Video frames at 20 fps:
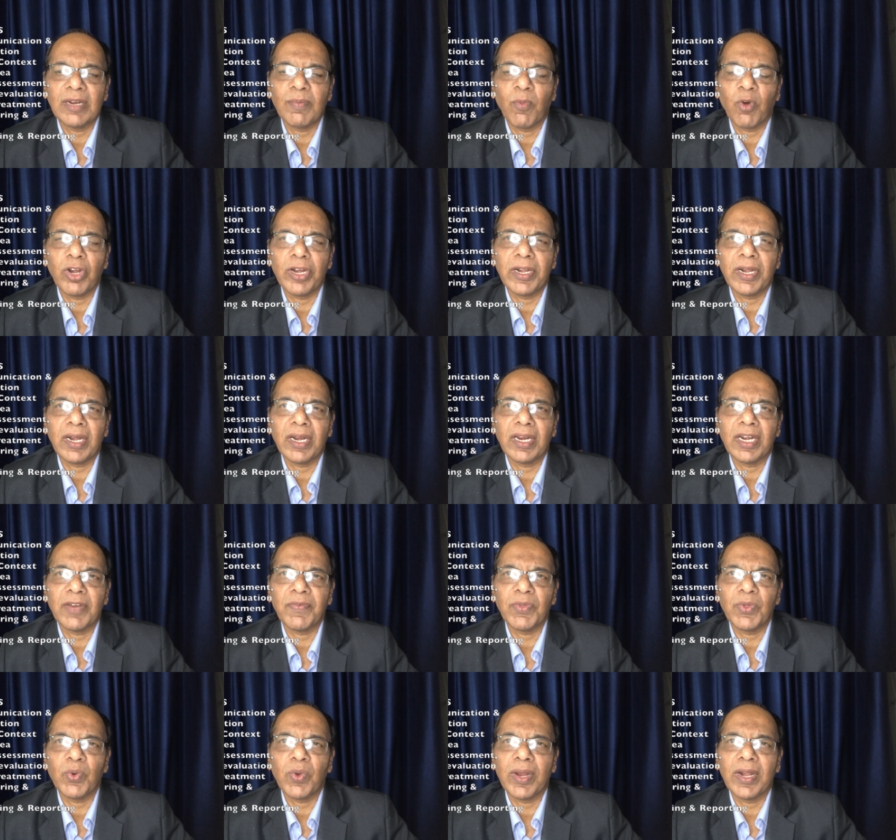monitoring,
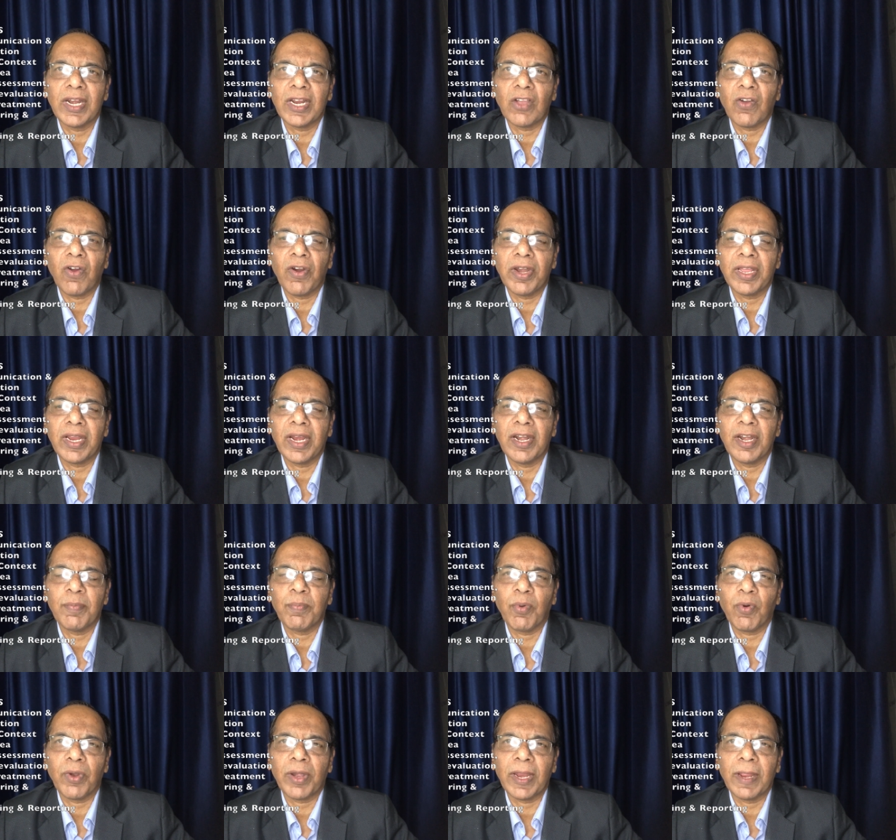review and recording and
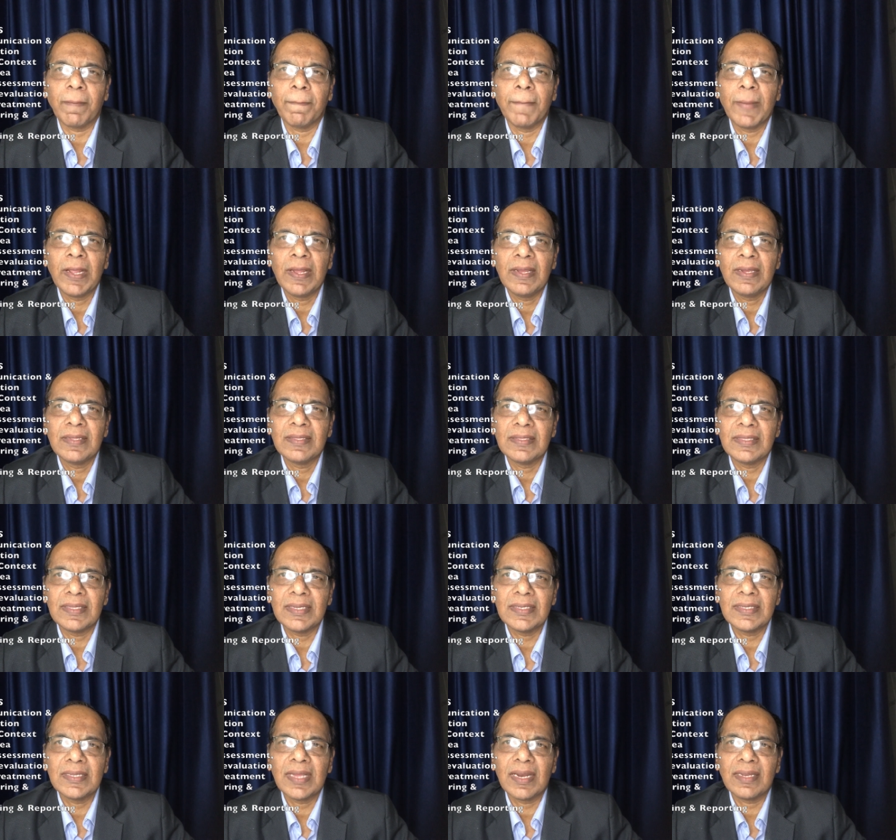reporting.
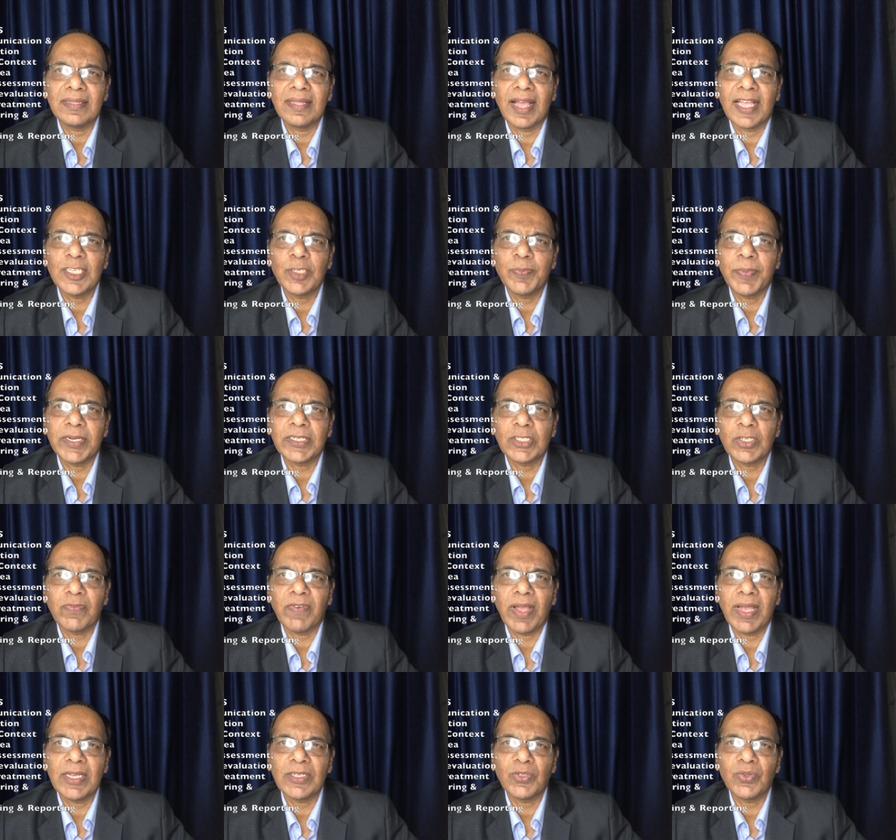These are the aspects of
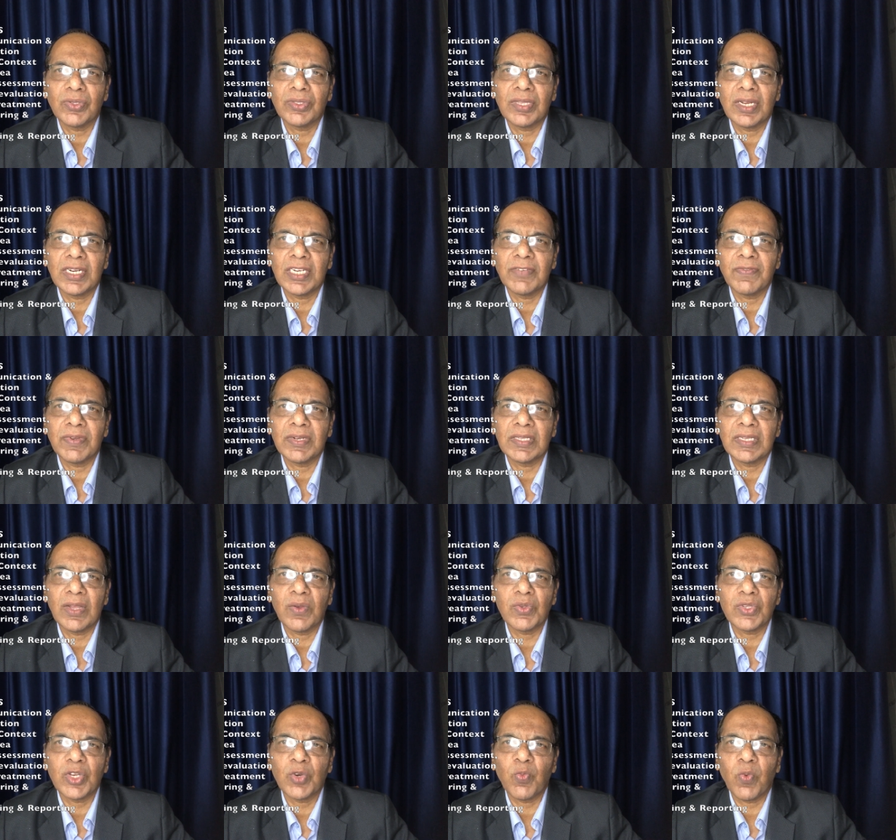ISO
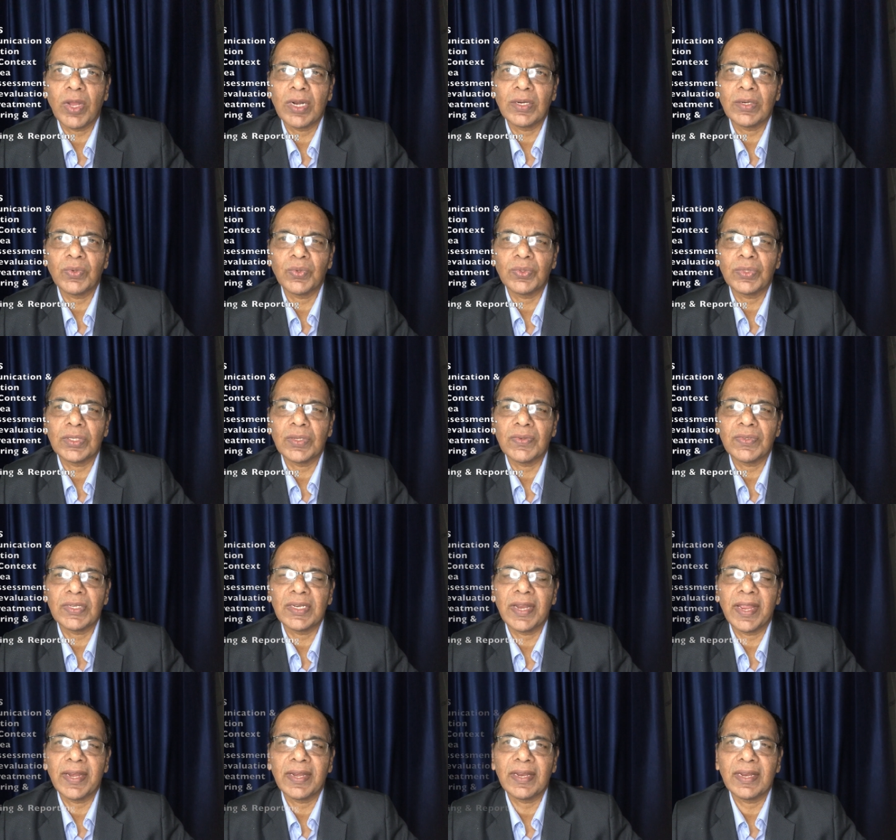
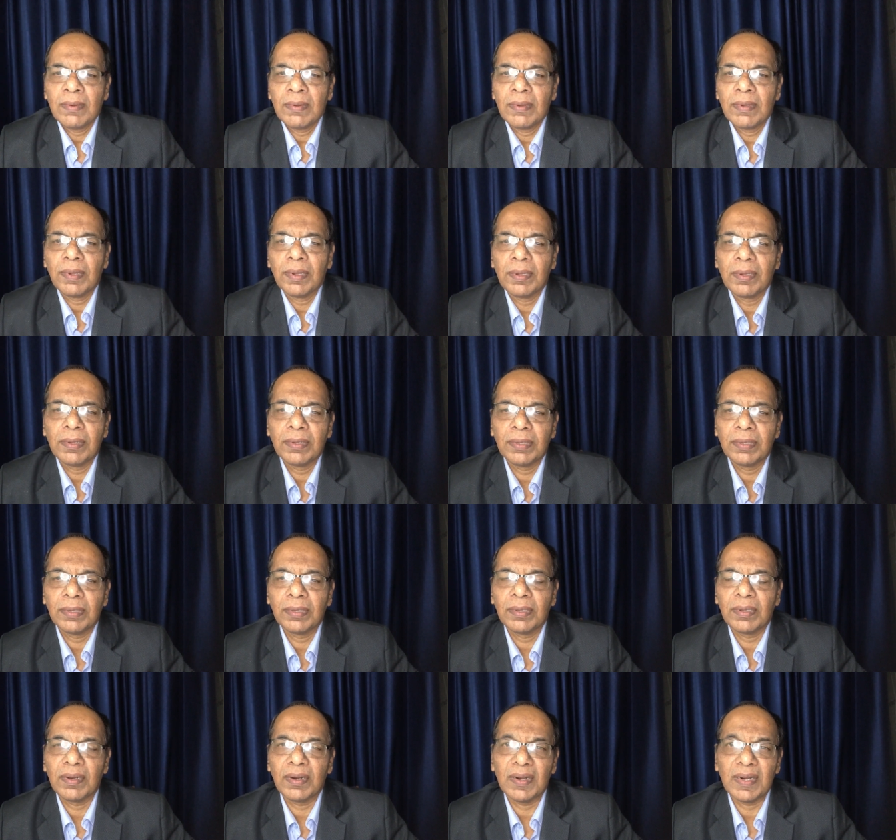31001-2018.
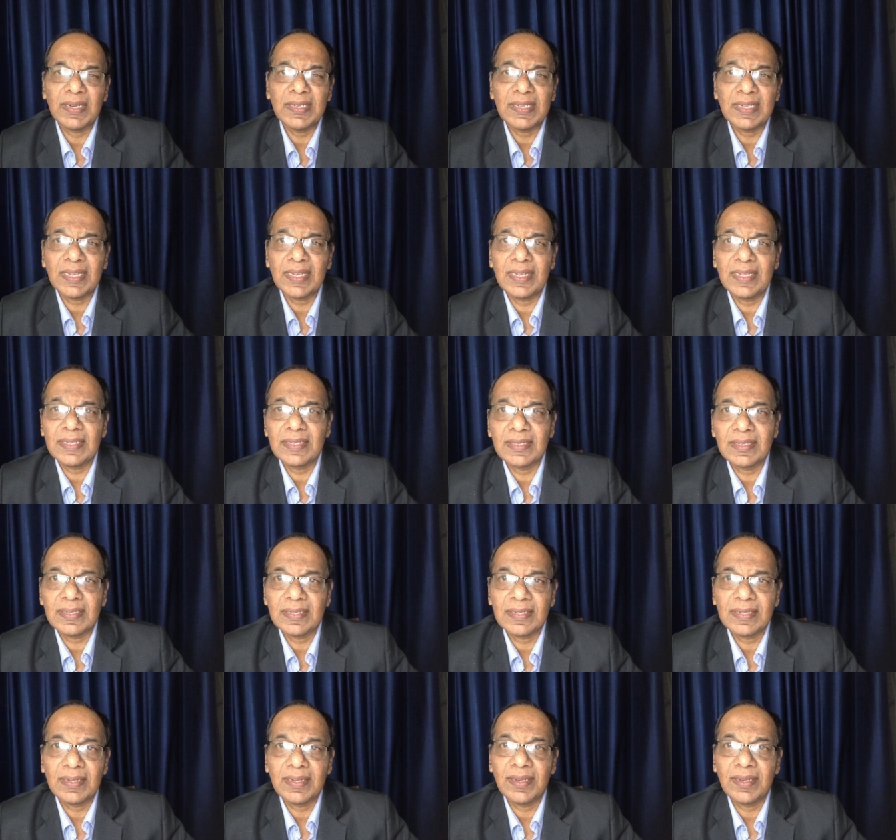Risk is,